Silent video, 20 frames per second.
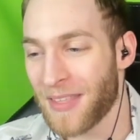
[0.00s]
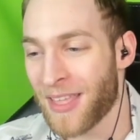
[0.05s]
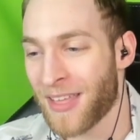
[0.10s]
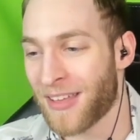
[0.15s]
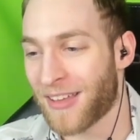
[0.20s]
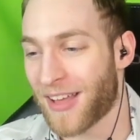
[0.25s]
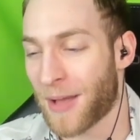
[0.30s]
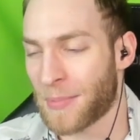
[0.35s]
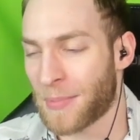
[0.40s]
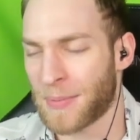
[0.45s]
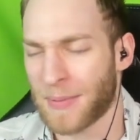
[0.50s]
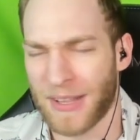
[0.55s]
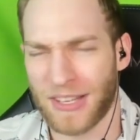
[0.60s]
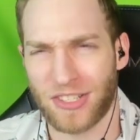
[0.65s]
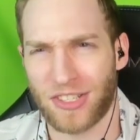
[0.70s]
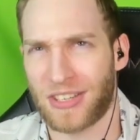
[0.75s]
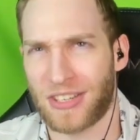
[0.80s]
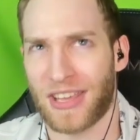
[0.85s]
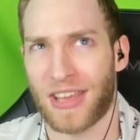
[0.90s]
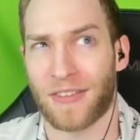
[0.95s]
Uh, I'll be playing
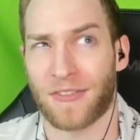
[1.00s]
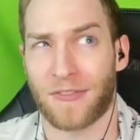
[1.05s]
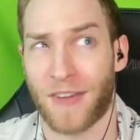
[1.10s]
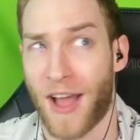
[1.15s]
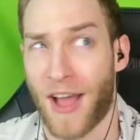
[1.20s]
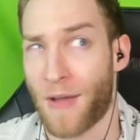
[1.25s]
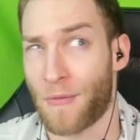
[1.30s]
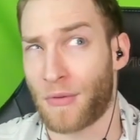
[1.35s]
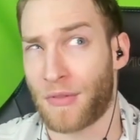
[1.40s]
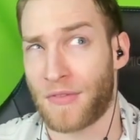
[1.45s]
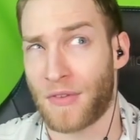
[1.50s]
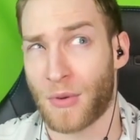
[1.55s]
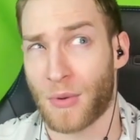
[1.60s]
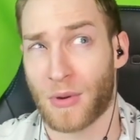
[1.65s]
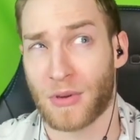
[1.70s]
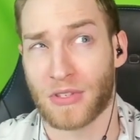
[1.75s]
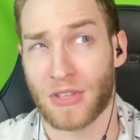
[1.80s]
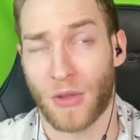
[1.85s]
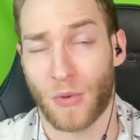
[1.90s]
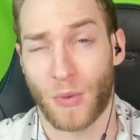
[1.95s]
G T A five with
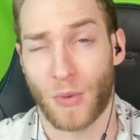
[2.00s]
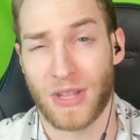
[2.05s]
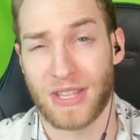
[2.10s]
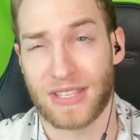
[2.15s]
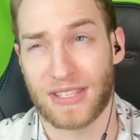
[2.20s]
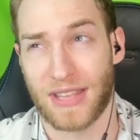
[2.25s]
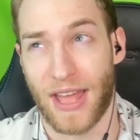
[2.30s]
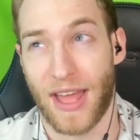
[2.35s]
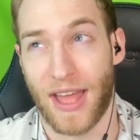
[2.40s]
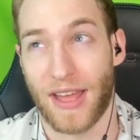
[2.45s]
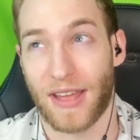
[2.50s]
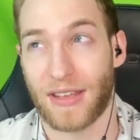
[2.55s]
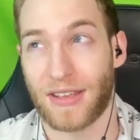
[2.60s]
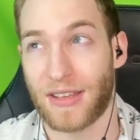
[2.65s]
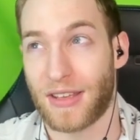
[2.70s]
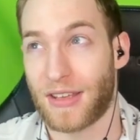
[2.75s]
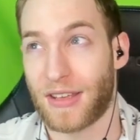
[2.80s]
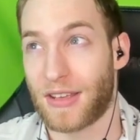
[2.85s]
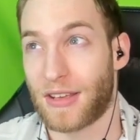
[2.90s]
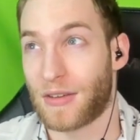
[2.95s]
viewers on Wednesday,
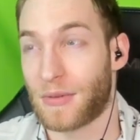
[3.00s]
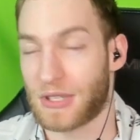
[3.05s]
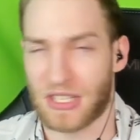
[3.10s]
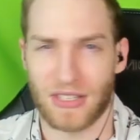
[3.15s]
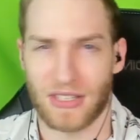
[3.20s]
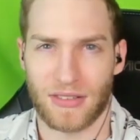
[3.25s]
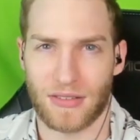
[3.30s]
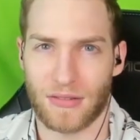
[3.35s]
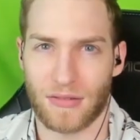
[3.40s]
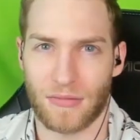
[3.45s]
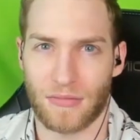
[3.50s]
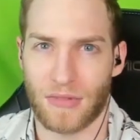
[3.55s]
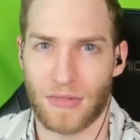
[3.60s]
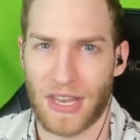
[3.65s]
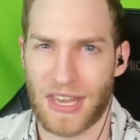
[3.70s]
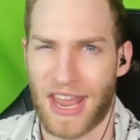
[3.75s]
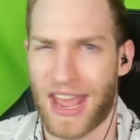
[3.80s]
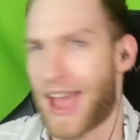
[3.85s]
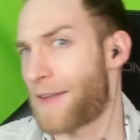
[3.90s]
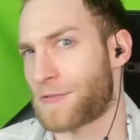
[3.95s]
which is
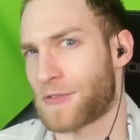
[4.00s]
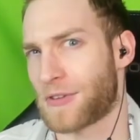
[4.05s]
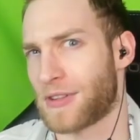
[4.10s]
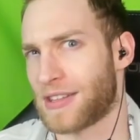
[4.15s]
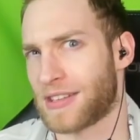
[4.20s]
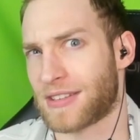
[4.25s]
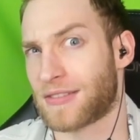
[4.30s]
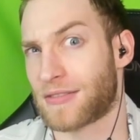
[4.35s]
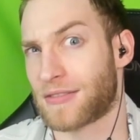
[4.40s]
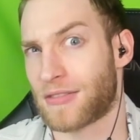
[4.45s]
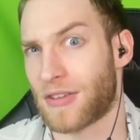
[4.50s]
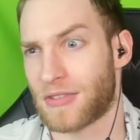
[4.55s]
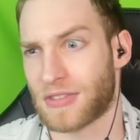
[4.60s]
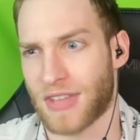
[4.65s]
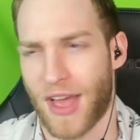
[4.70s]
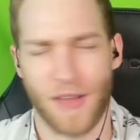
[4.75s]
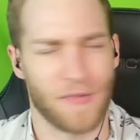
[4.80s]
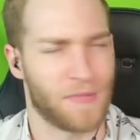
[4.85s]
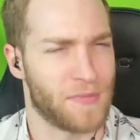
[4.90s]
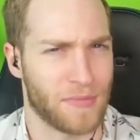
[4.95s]
the day after this goes
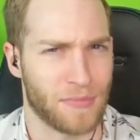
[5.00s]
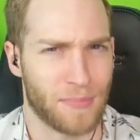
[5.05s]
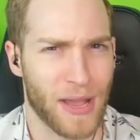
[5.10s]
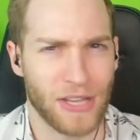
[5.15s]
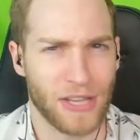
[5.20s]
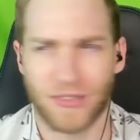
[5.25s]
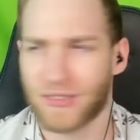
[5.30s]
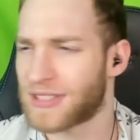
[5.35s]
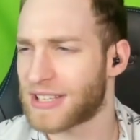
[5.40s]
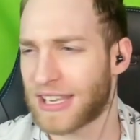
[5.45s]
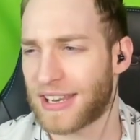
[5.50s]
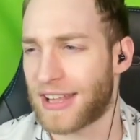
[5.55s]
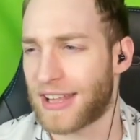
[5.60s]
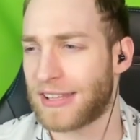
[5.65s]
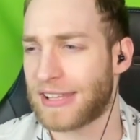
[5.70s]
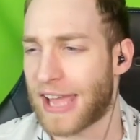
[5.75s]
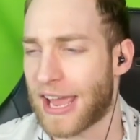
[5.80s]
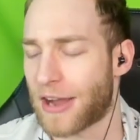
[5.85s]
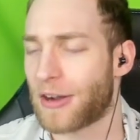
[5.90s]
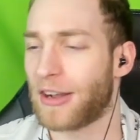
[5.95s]
live. I mean, patrons get it a
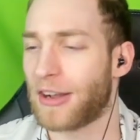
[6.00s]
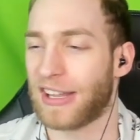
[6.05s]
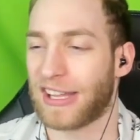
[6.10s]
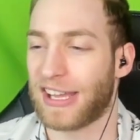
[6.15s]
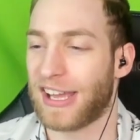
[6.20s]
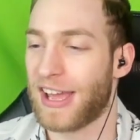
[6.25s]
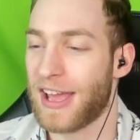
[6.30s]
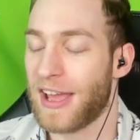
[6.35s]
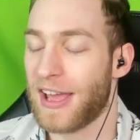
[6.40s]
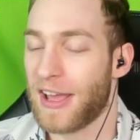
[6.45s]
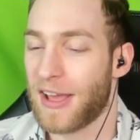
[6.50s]
day early.